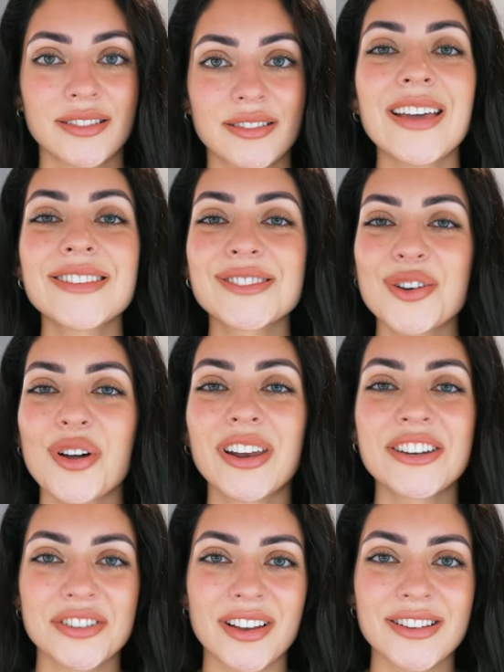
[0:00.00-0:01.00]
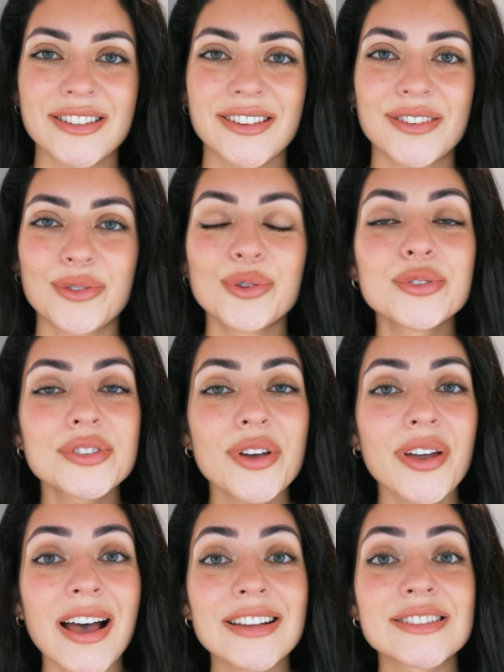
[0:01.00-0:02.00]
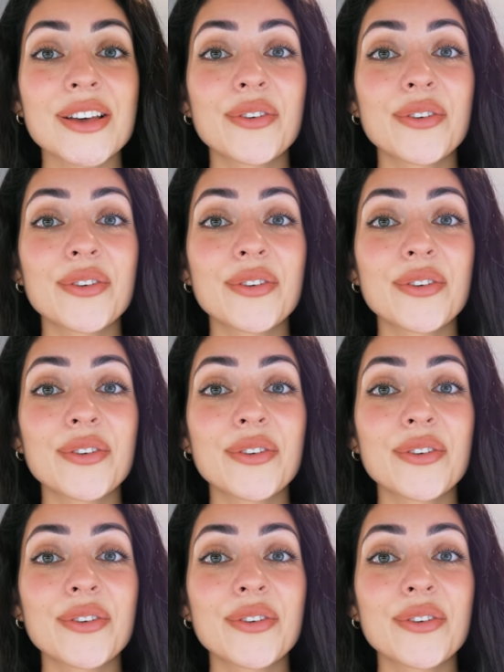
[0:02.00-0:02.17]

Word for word: King's College London also has